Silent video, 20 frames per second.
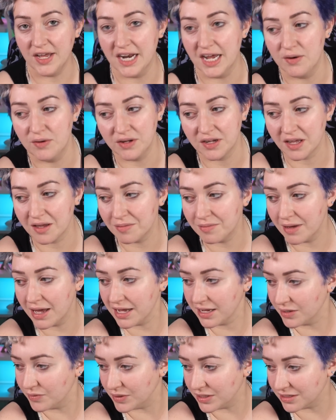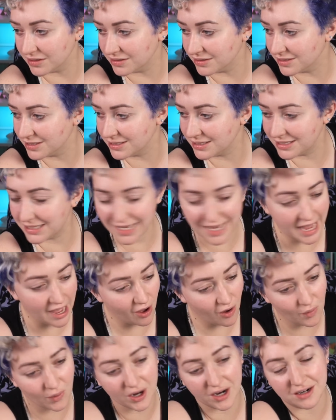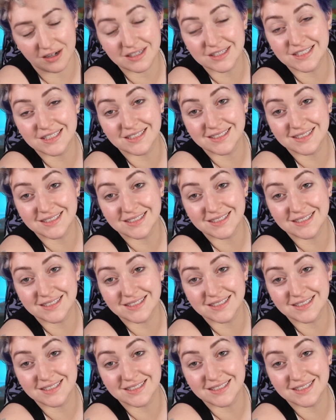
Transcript: and I will come back and we can see how it works.